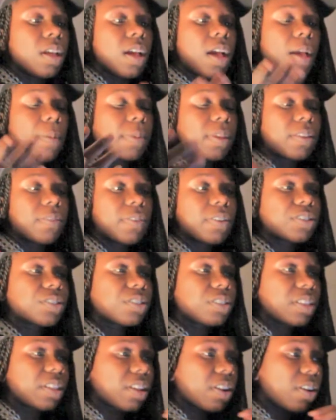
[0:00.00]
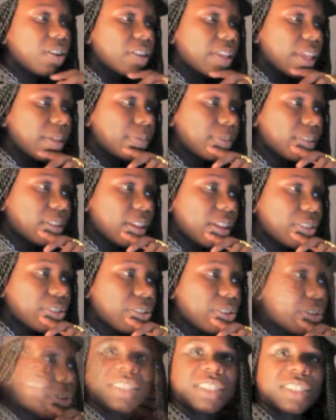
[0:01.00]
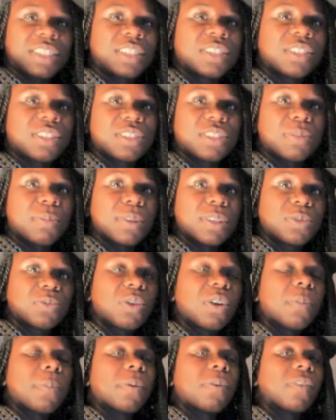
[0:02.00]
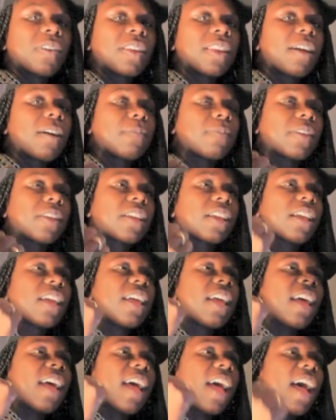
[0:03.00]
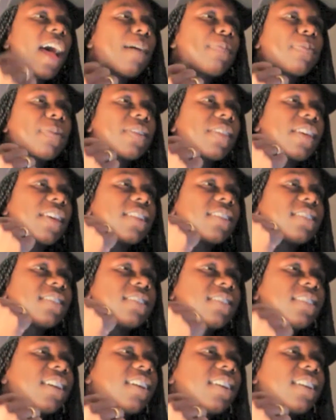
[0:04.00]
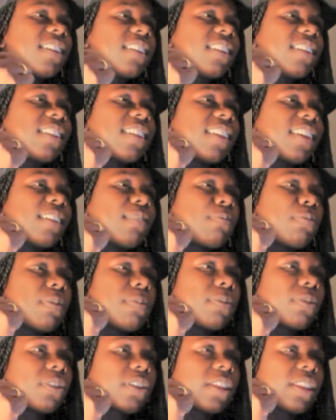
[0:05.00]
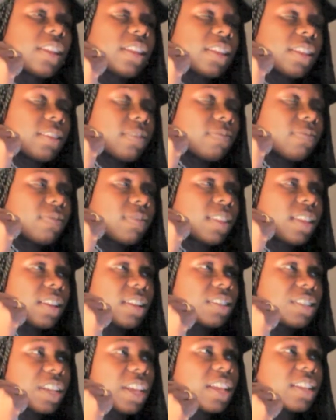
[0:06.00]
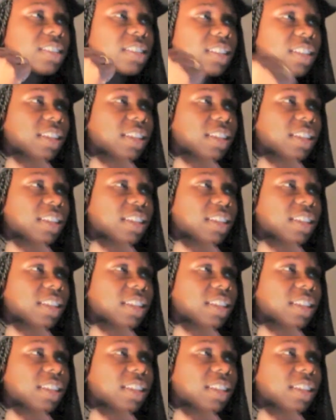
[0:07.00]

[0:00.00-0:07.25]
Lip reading: I mean, eventually it all came together. It just took so much work, but right now I'm like happy that it's done and people are get a chance to